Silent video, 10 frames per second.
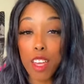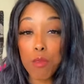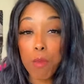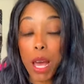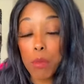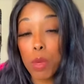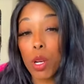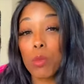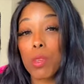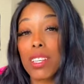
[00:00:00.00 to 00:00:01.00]
And my
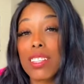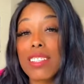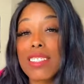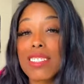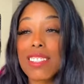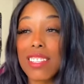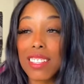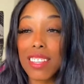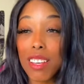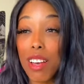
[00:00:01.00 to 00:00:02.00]
purpose
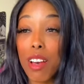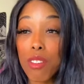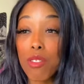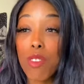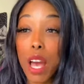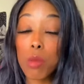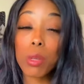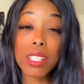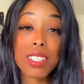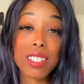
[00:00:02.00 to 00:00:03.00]

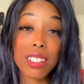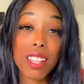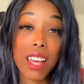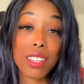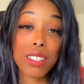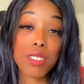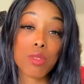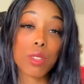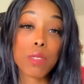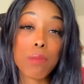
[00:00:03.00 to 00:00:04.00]
vibrates and
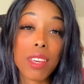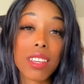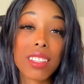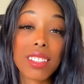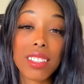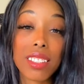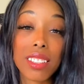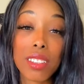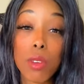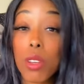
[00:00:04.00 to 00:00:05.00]
aligns with me,
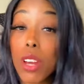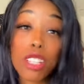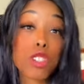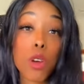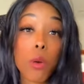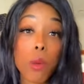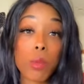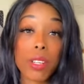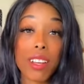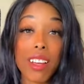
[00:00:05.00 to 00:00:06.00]
whether I show
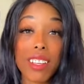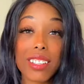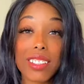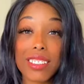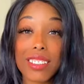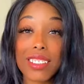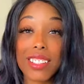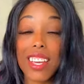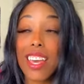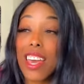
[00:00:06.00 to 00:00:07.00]
up or not.
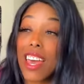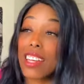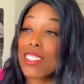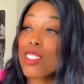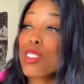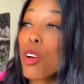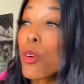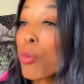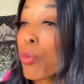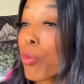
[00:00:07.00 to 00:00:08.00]
And
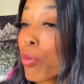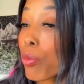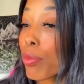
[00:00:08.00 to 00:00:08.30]
so